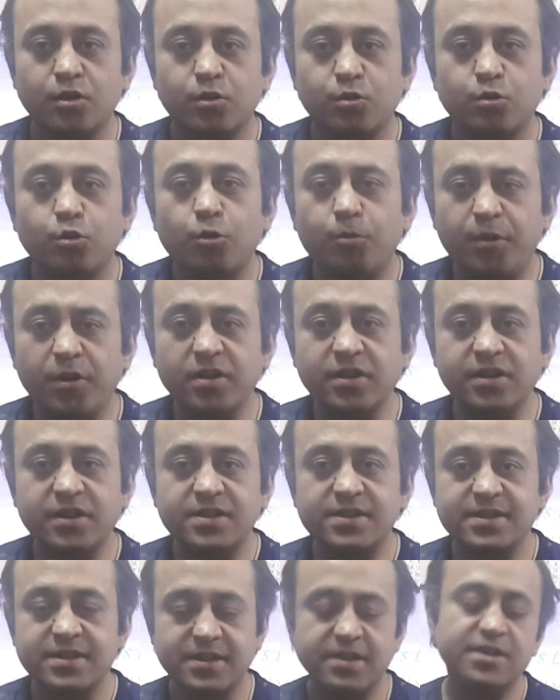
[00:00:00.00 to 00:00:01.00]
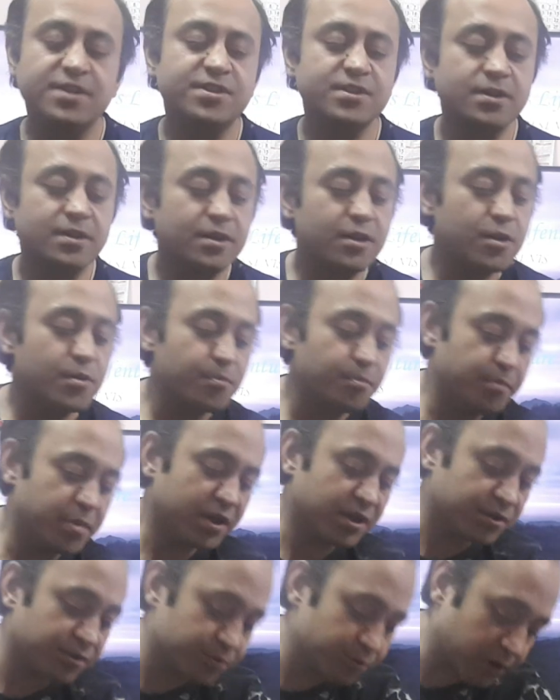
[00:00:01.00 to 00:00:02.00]
To open this, it's a
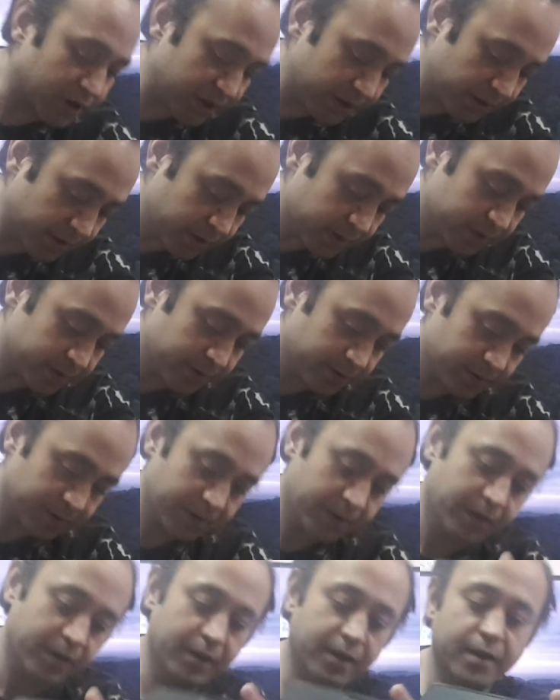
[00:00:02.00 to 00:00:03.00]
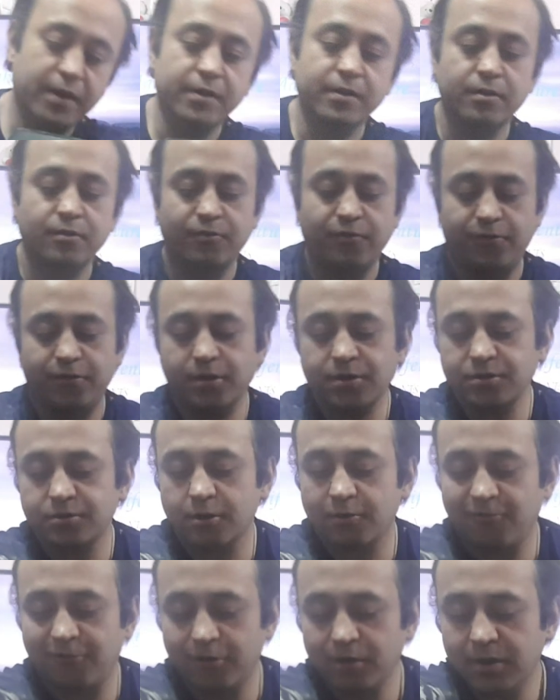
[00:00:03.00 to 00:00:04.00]
bit tricky, and first
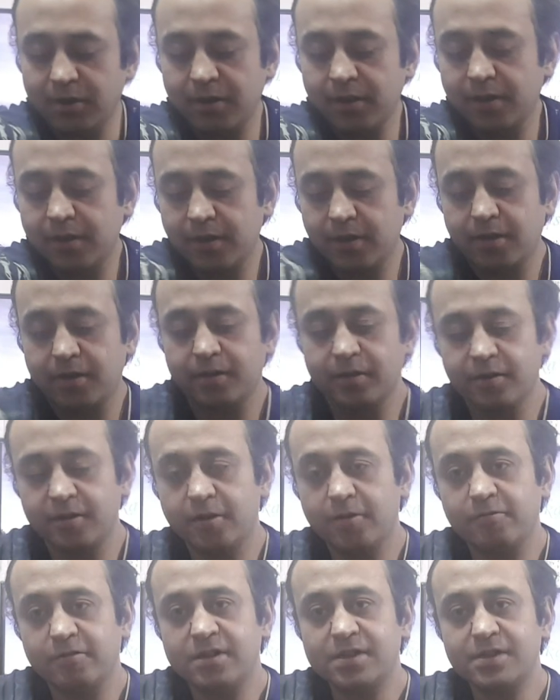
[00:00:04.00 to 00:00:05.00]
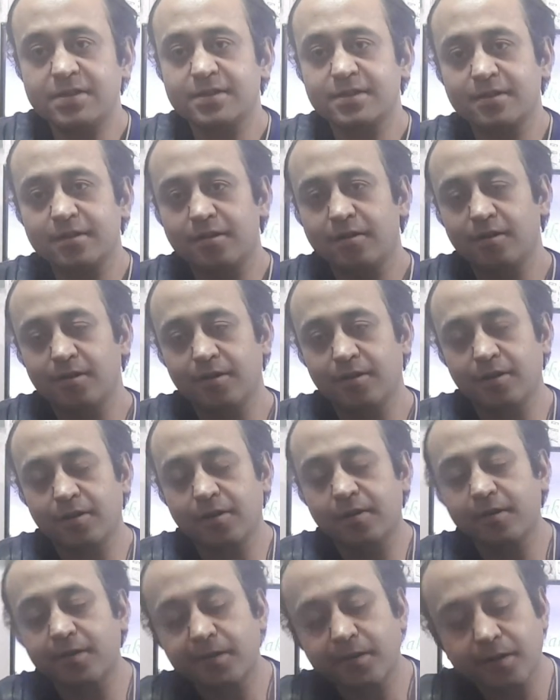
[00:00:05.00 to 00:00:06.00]
of all, there is
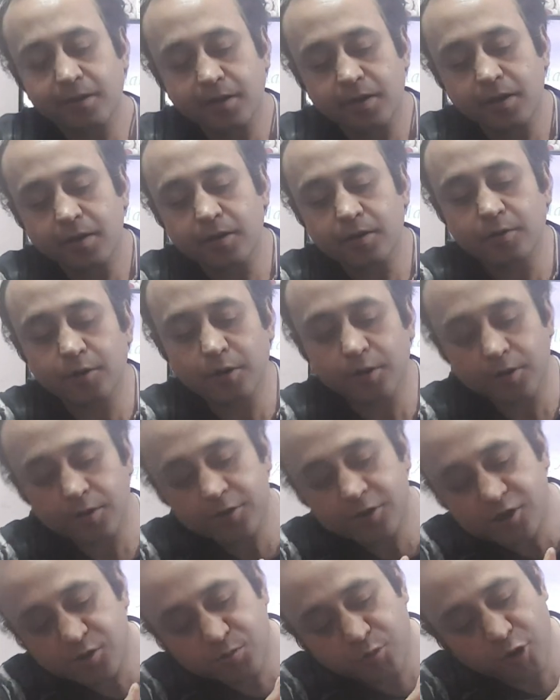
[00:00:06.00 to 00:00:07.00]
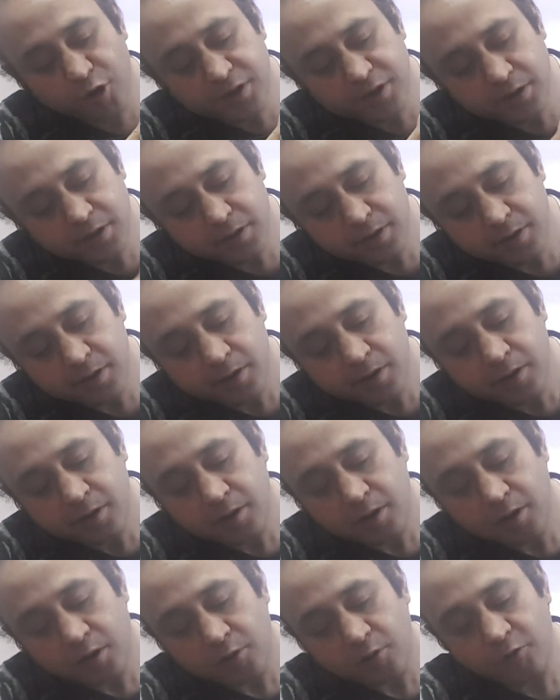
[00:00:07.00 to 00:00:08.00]
this point.
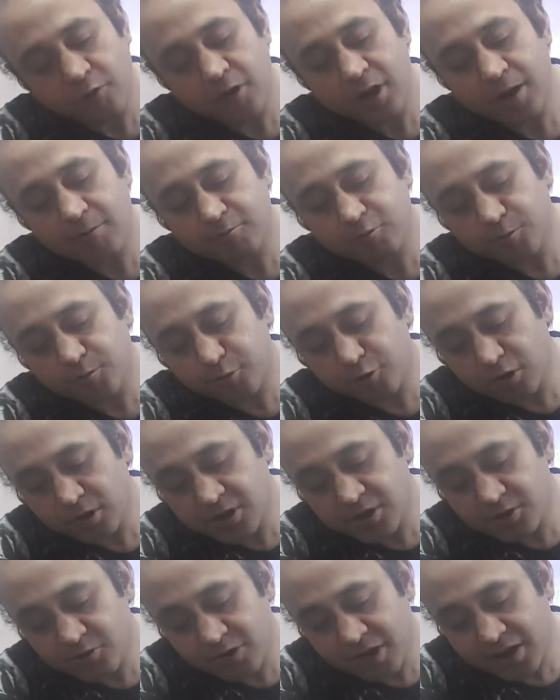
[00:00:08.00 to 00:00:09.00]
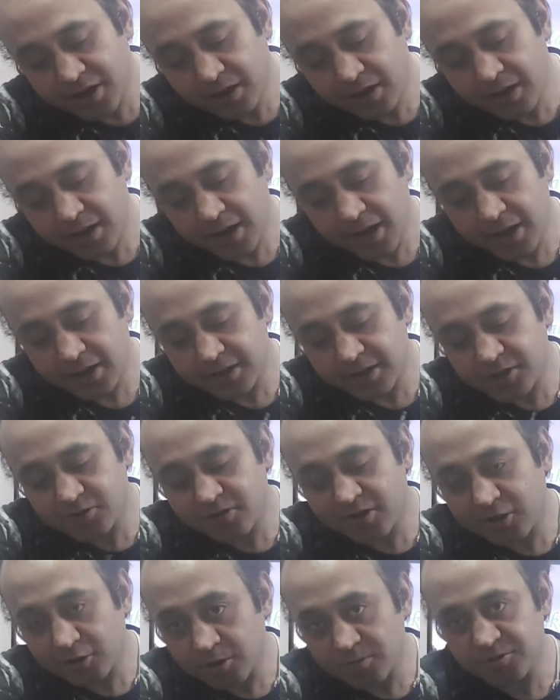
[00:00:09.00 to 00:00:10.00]
We have to pull this one, and this
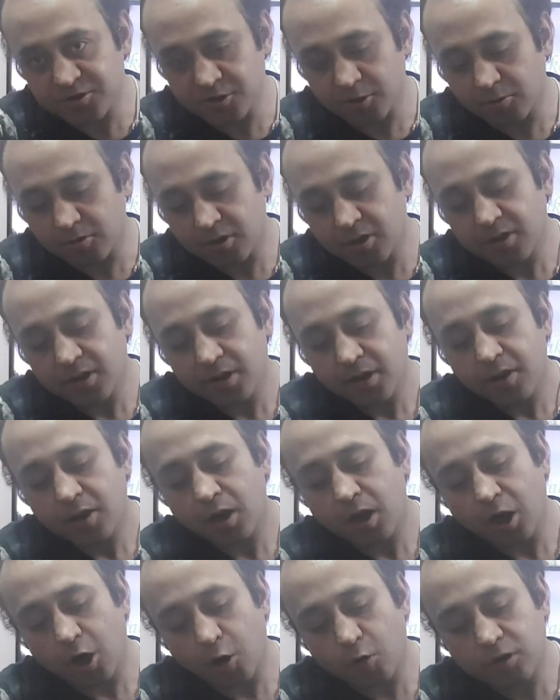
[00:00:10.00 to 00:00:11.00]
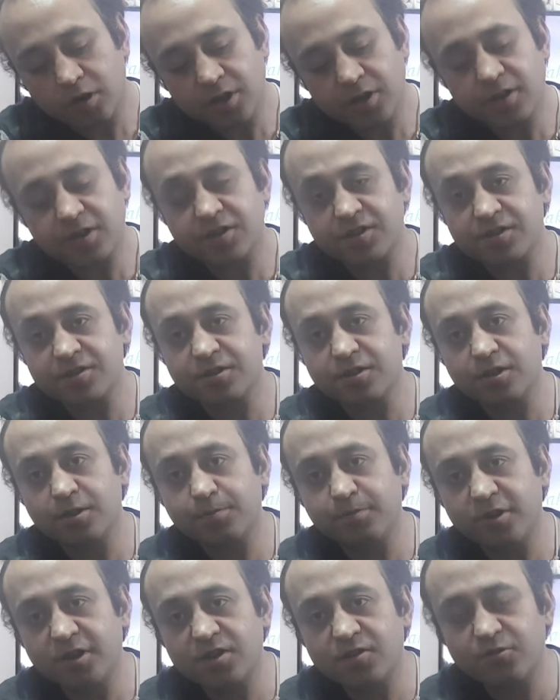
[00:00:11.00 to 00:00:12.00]
one comes out. Out here, this is the
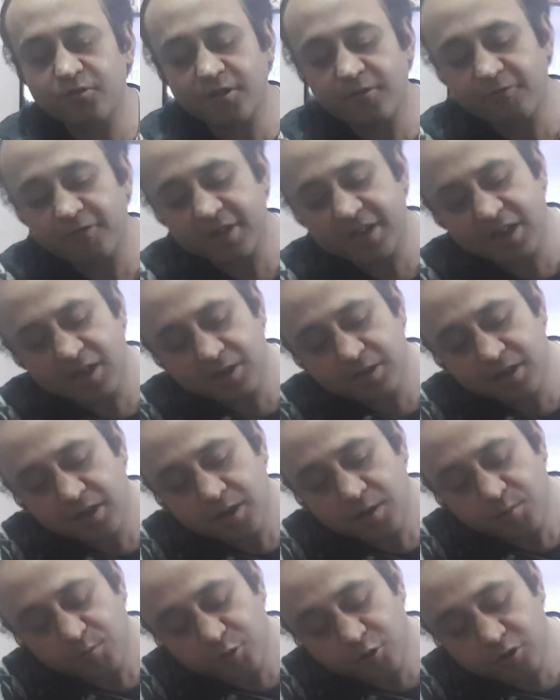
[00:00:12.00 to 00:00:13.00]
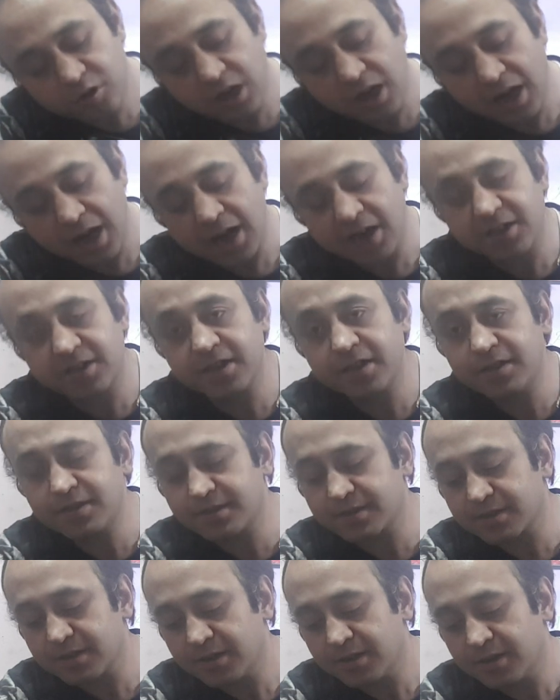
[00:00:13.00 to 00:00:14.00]
place where we can put the hard
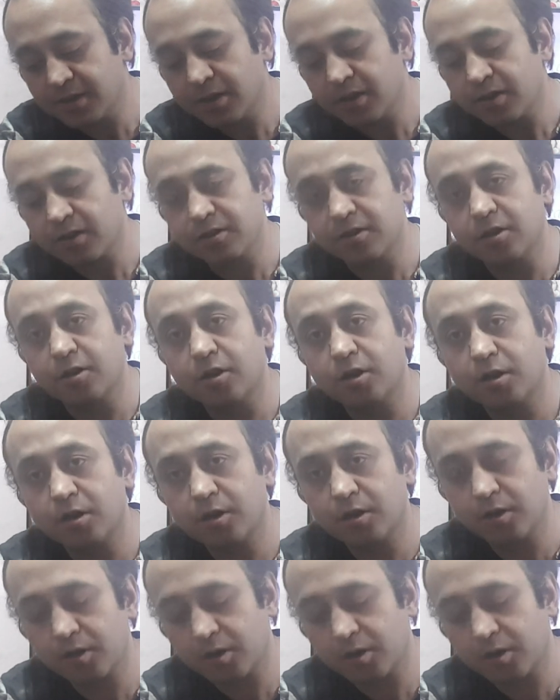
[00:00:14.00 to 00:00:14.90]
disks, the